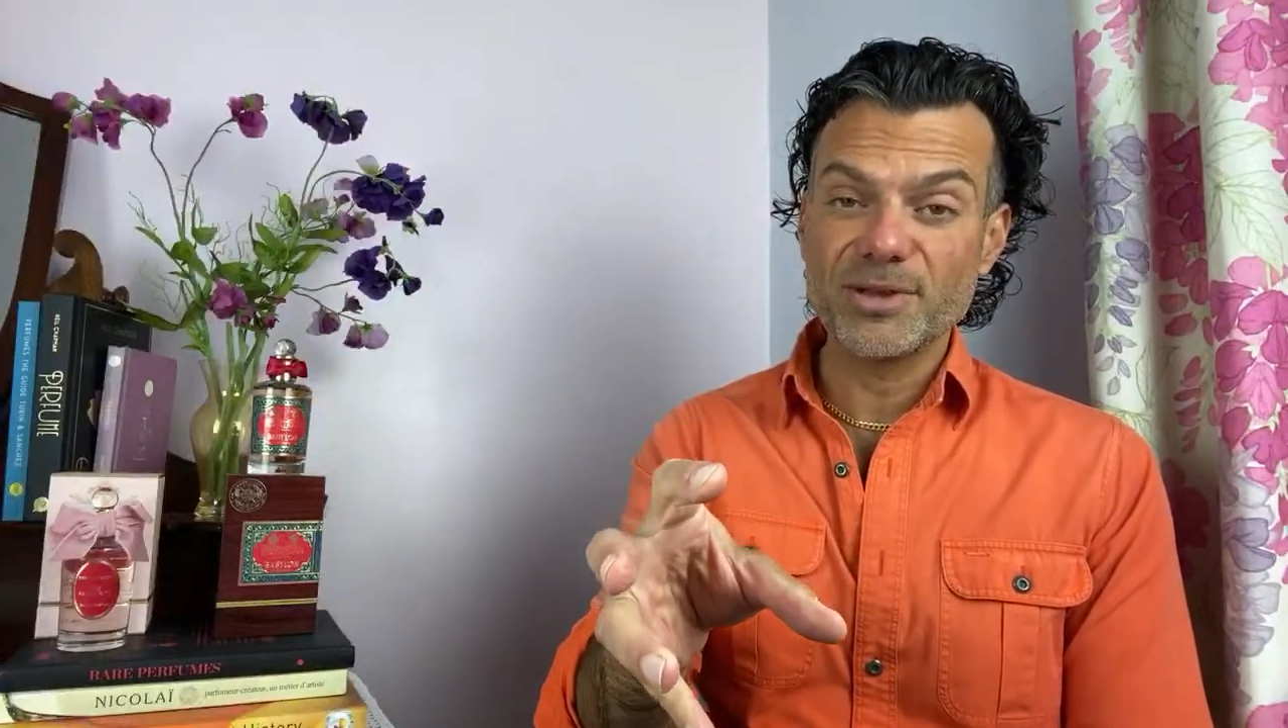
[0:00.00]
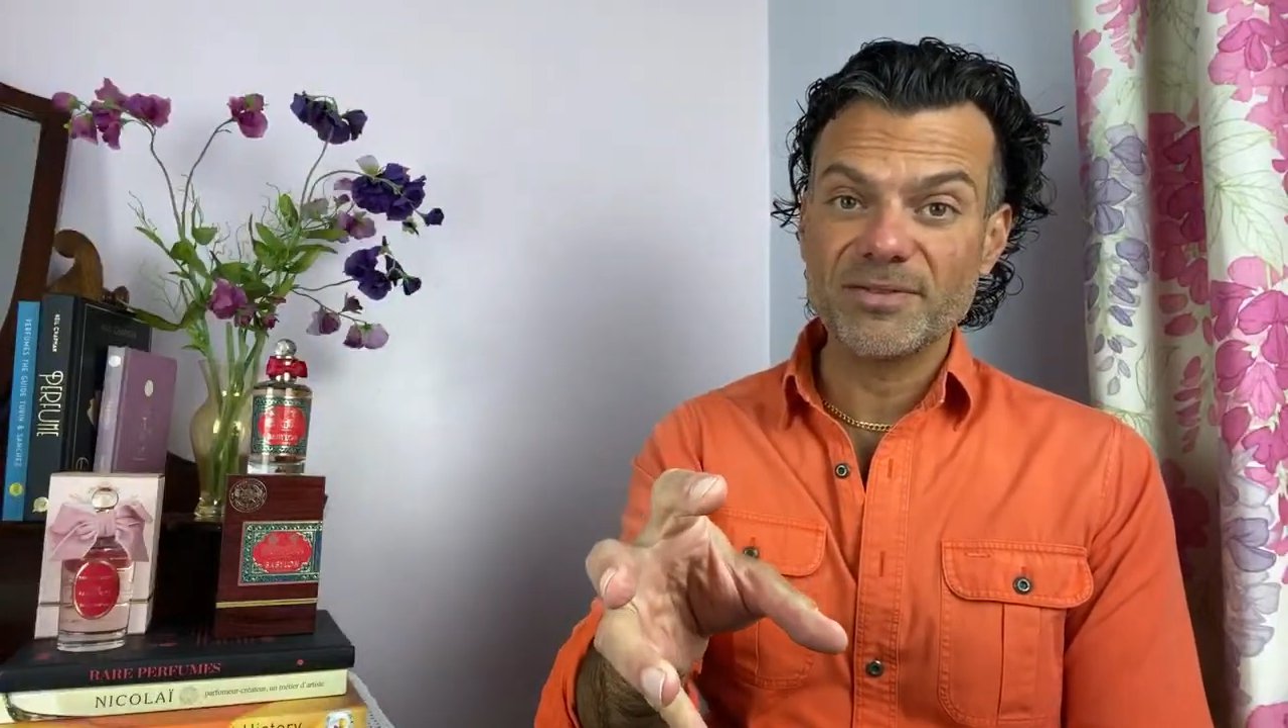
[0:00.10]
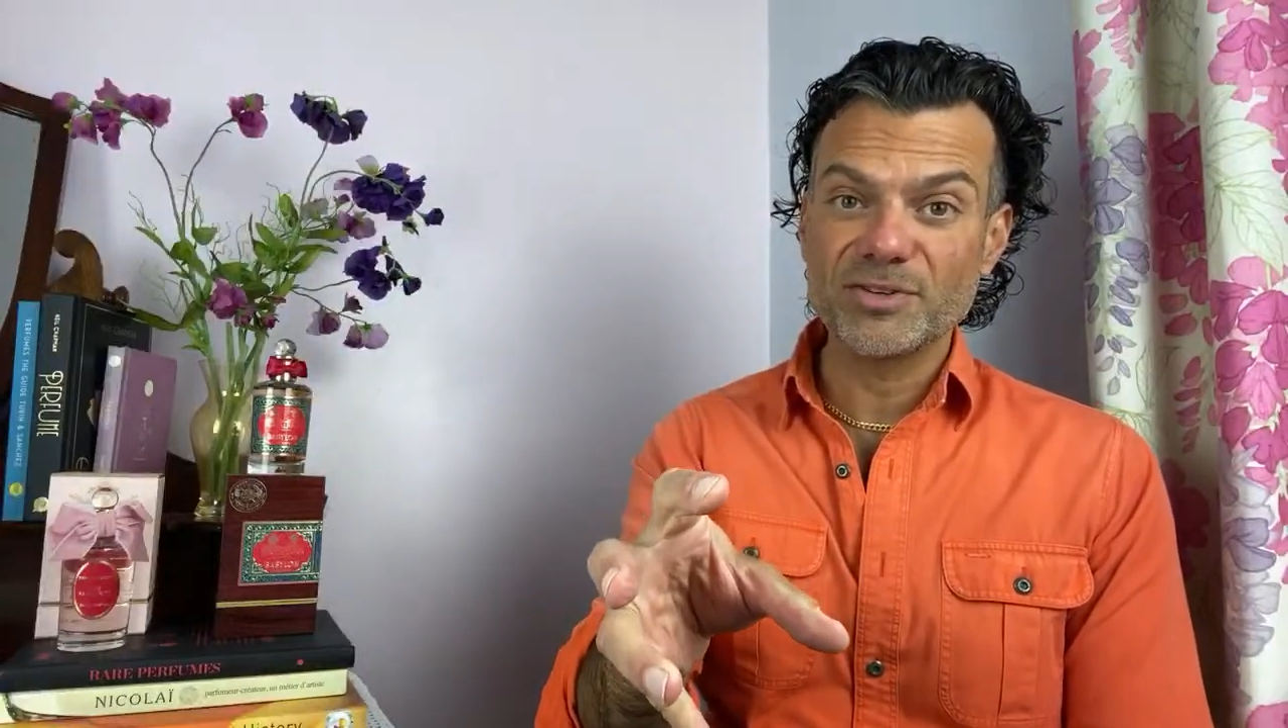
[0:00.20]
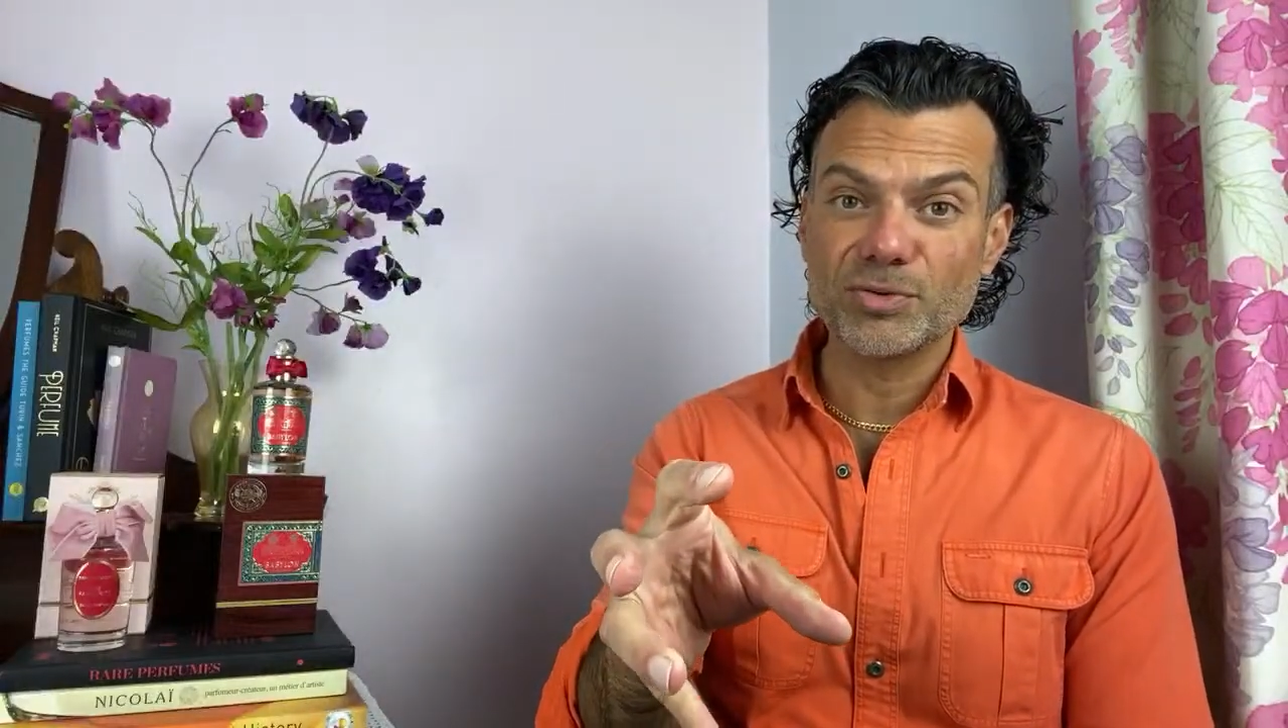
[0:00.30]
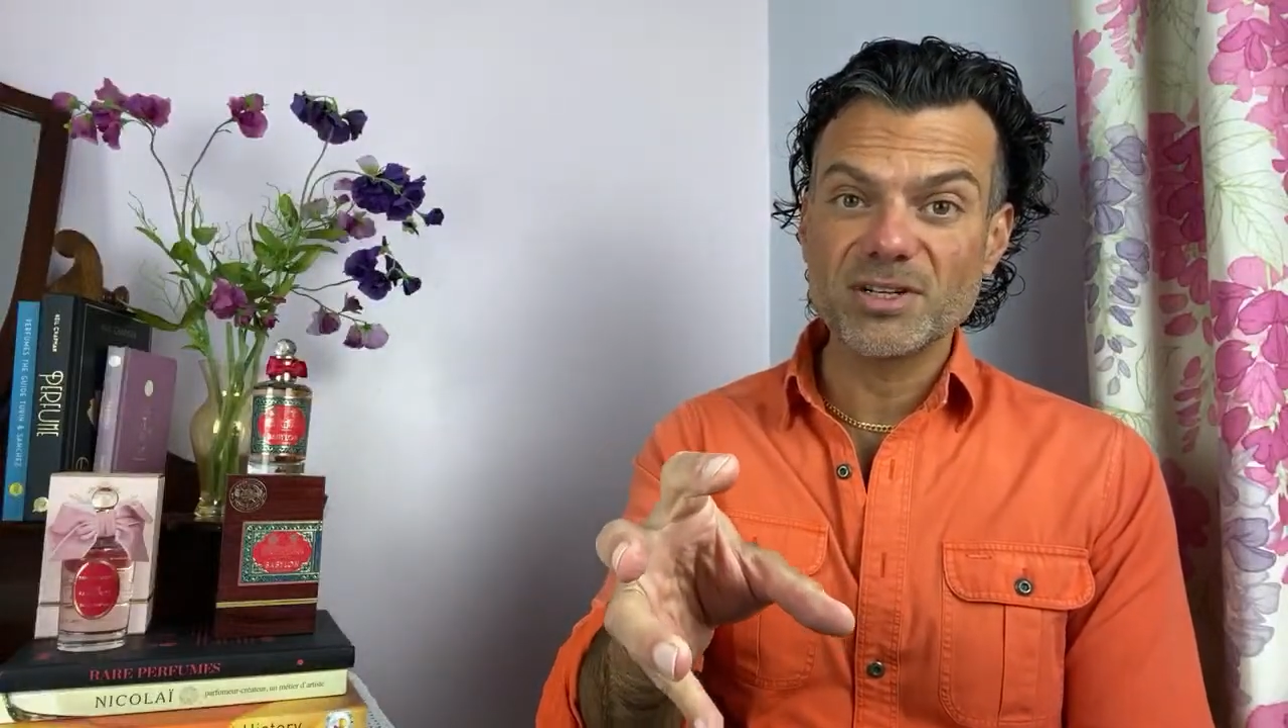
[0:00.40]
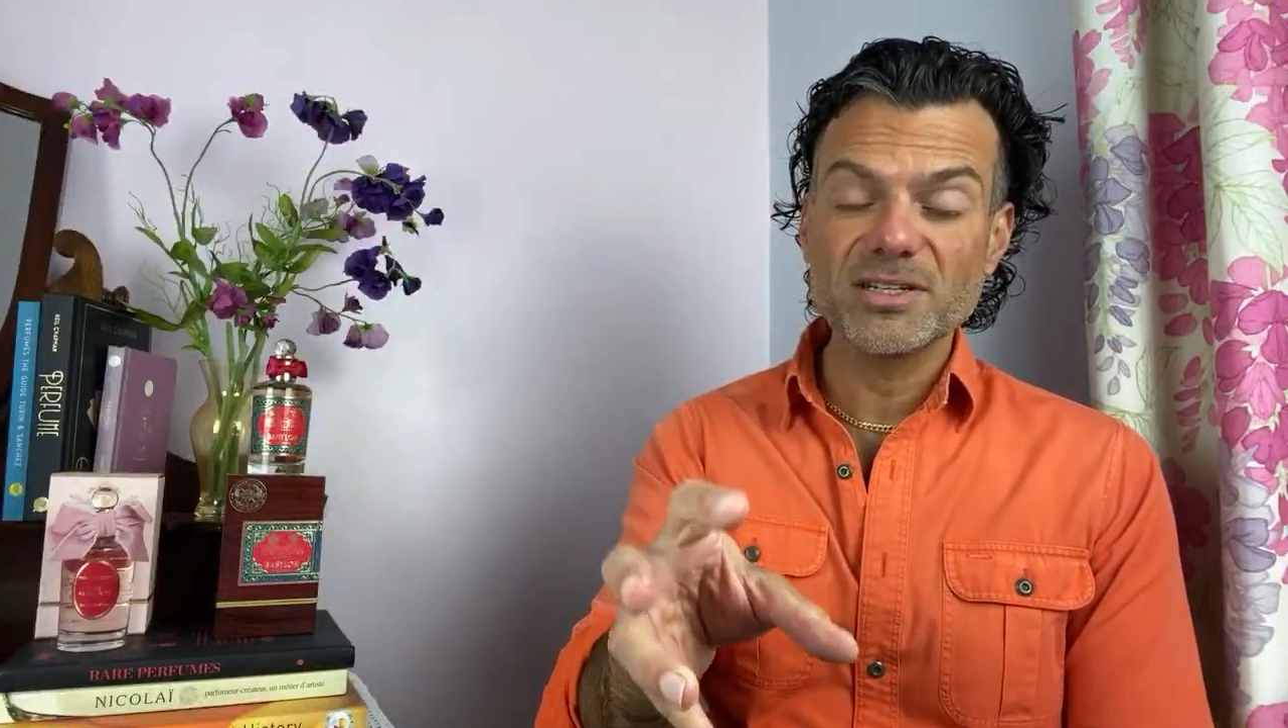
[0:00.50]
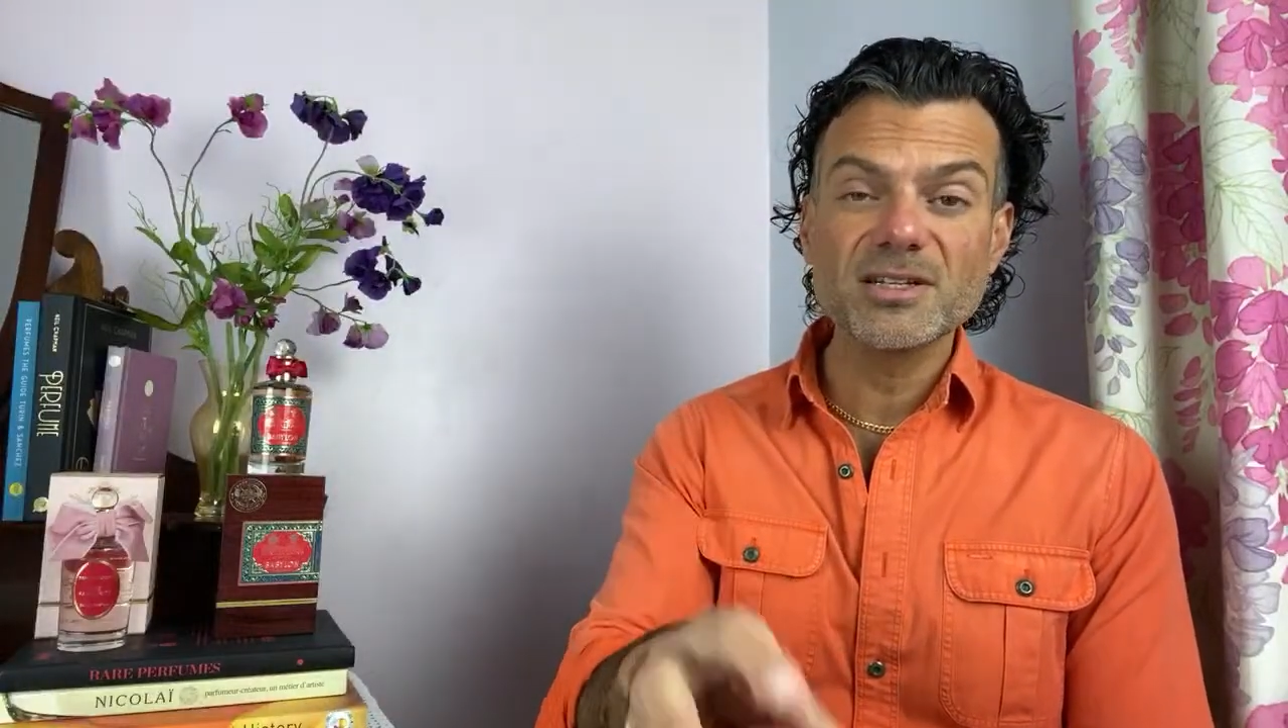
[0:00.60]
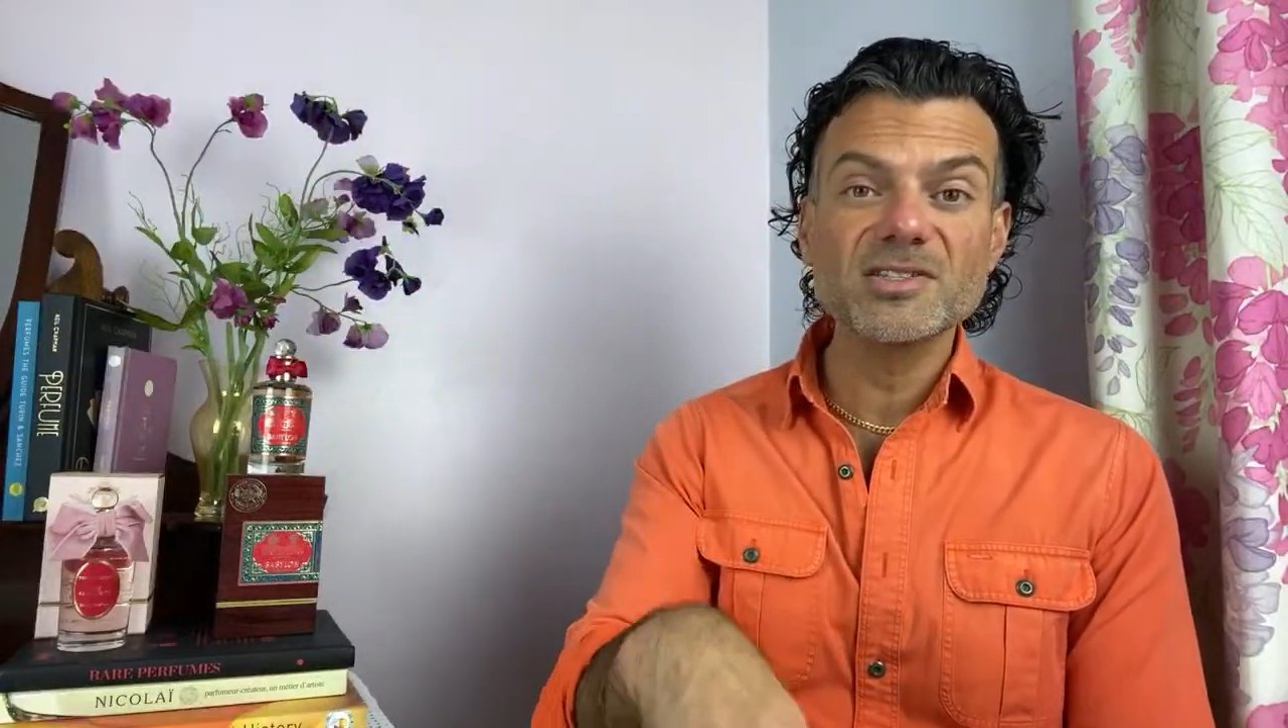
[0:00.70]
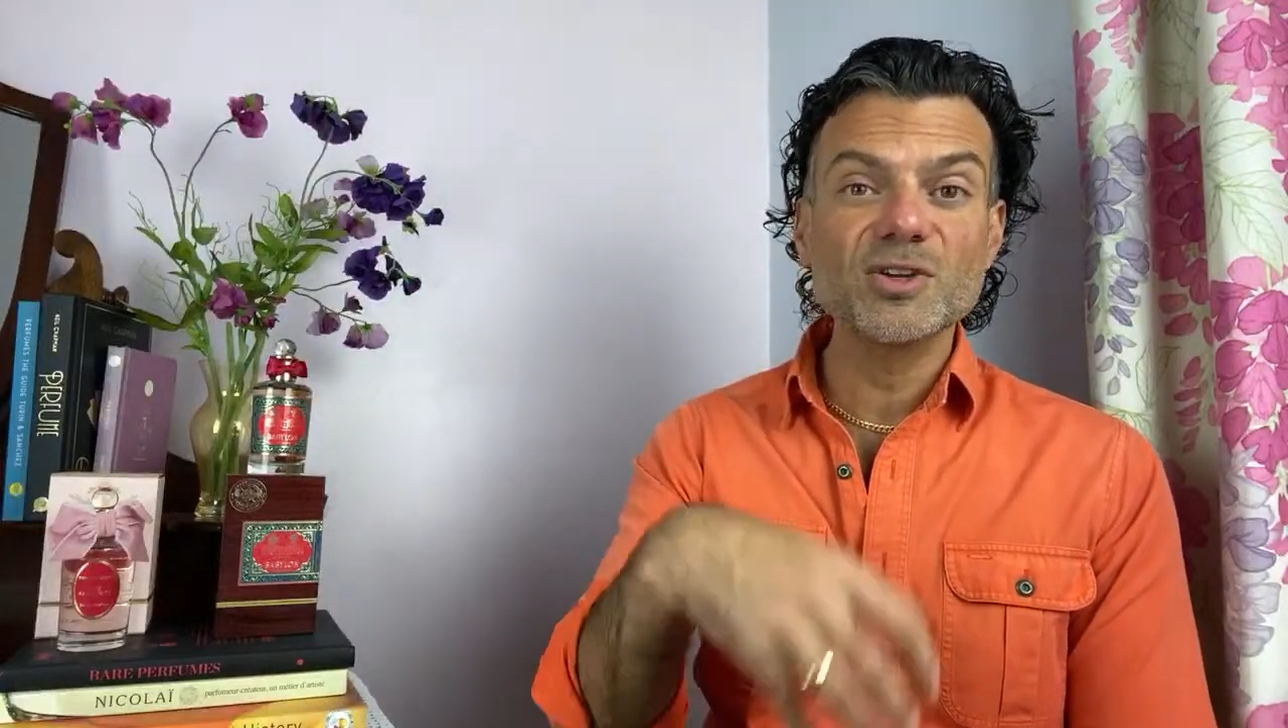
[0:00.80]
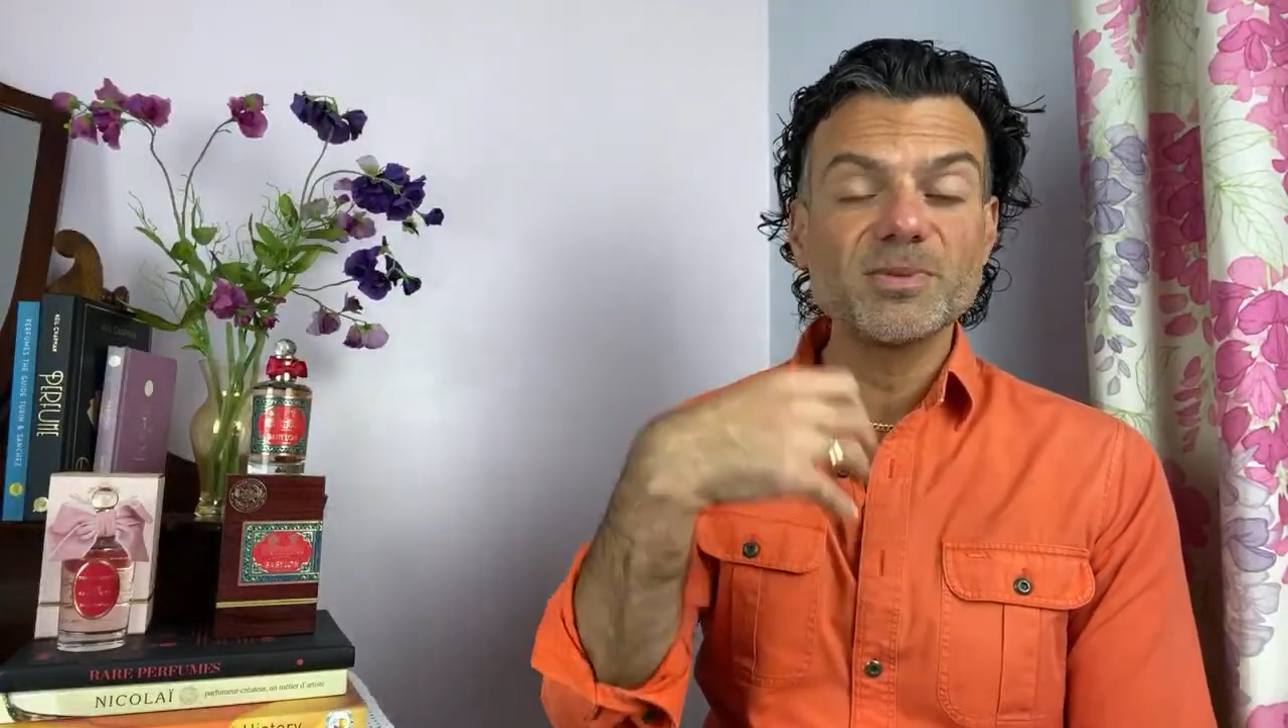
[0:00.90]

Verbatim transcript: haven't already done so.